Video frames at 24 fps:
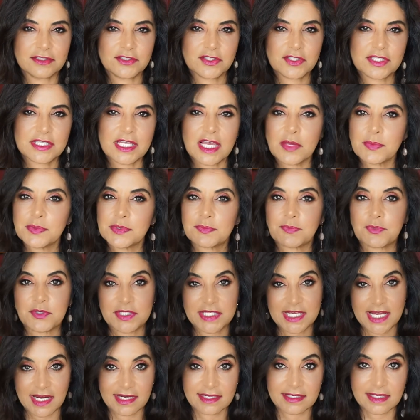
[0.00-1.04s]
just helps
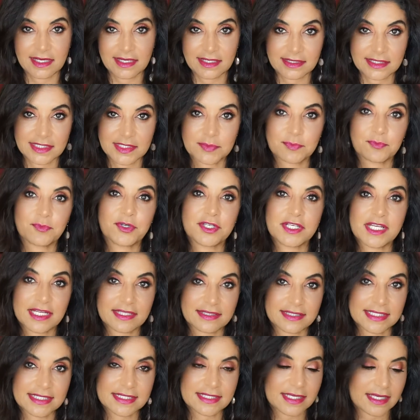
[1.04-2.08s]
protect us,
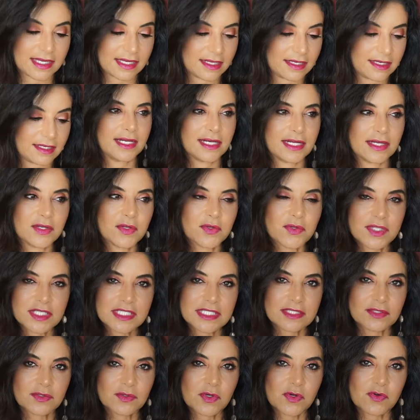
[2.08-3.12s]
protect the skin. And I know
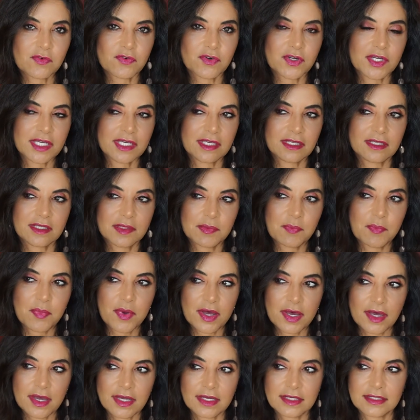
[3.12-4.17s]
that's a little overkill,
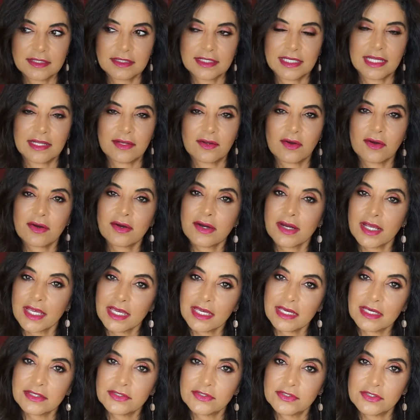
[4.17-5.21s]
but at our
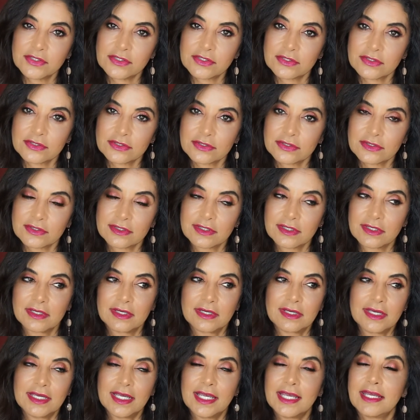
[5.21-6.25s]
age,
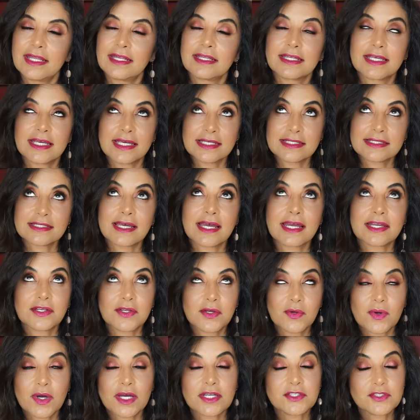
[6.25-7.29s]
and yes, I
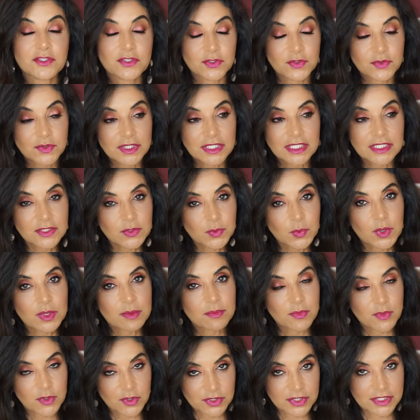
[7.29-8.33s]
know I do need to wear
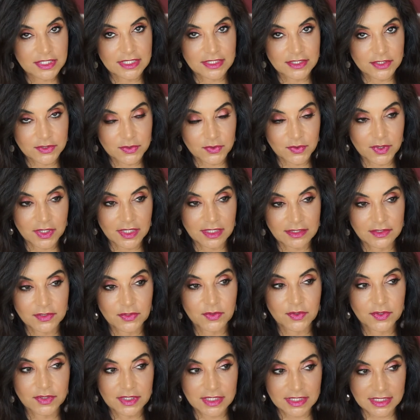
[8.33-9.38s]
more sunscreen
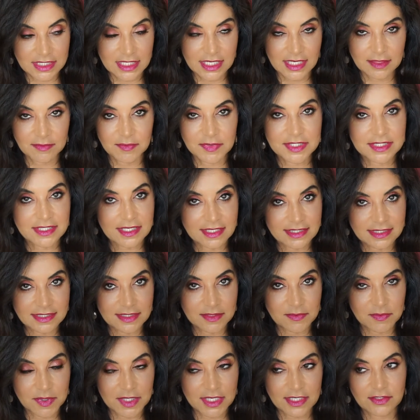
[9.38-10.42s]
during the day besides
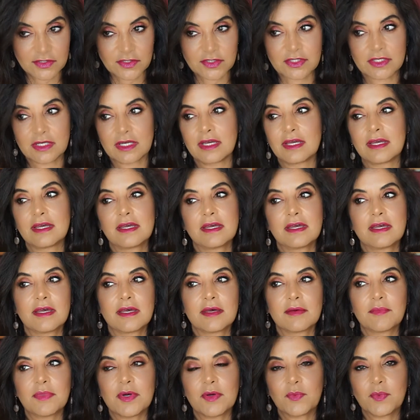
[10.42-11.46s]
the beach,
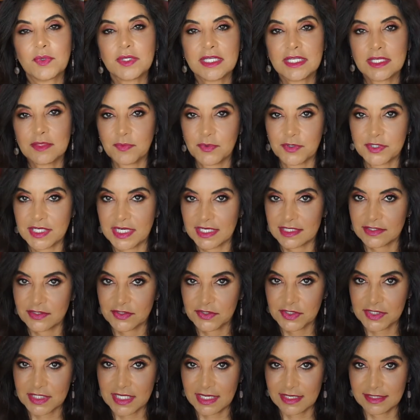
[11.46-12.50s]
but we need to protect our
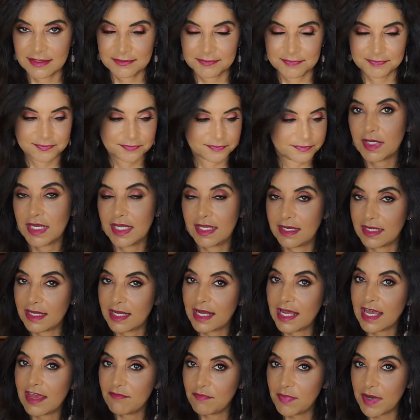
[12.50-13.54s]
skin. And I
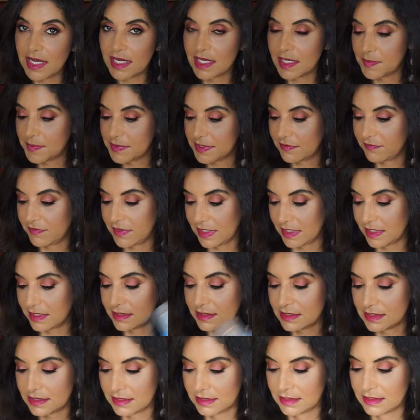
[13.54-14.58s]
have backups of
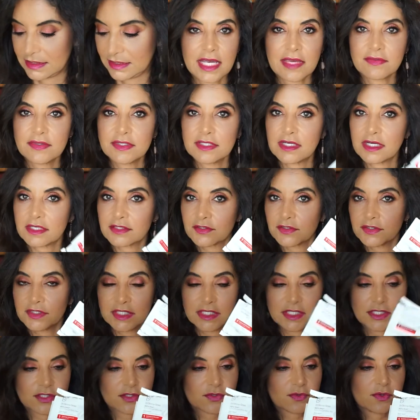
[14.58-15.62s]
these. I have the Dr.
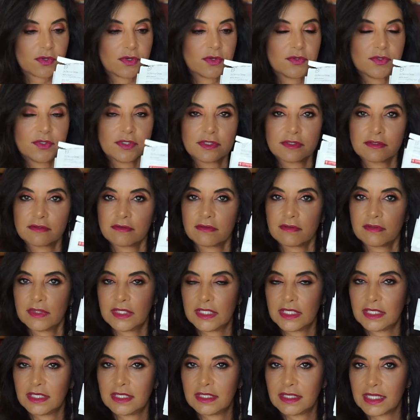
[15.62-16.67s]
Dennis Gross
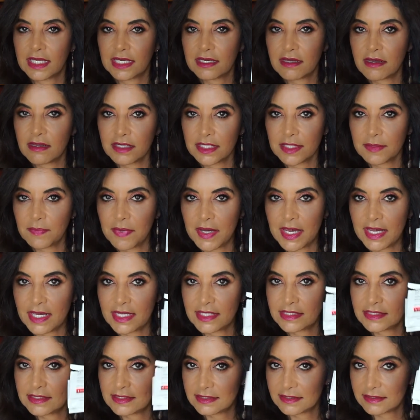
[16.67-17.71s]
the glycolic
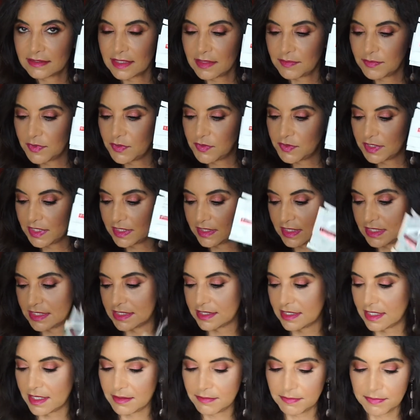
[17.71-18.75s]
pads. I'm using
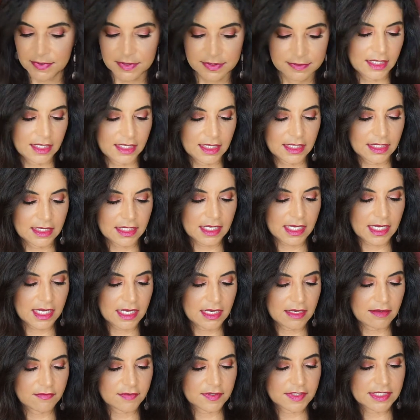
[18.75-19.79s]
this up. And I
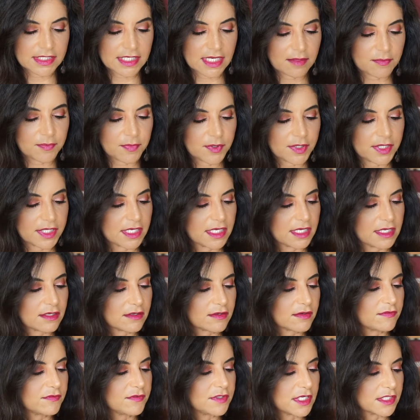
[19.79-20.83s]
have a sample
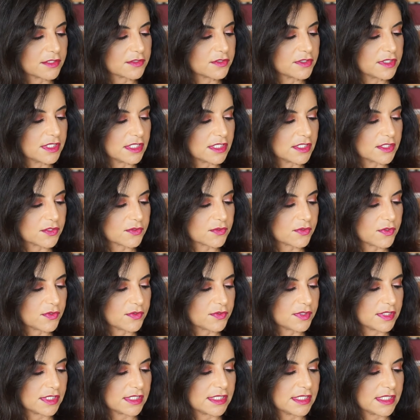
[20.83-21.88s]
here of Dr. Dennis
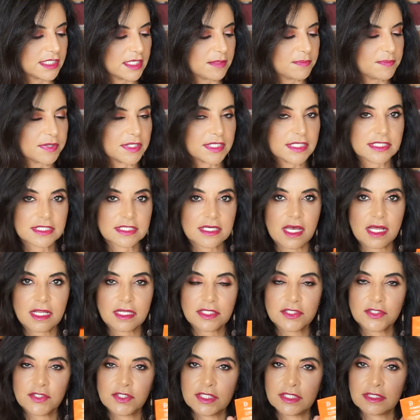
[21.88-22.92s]
Gross, the C plus
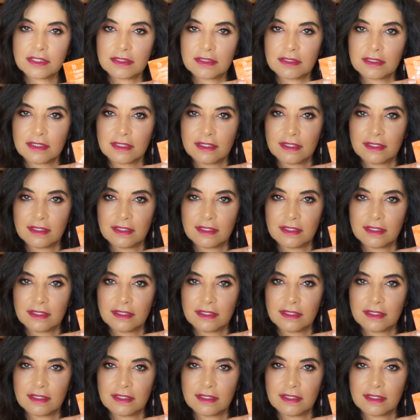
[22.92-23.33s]
collagen.